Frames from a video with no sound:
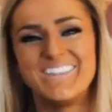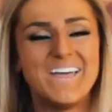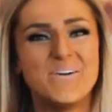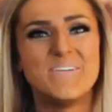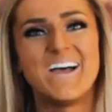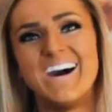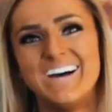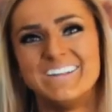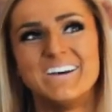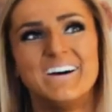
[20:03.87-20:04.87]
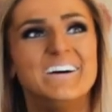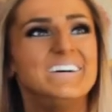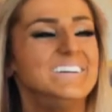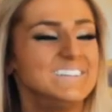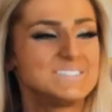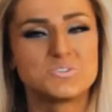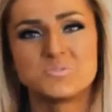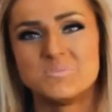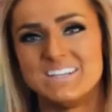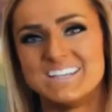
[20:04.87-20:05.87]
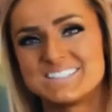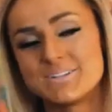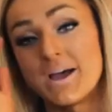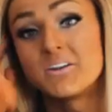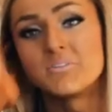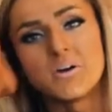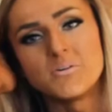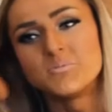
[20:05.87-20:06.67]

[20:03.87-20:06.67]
them on uh, social media, so I don't know.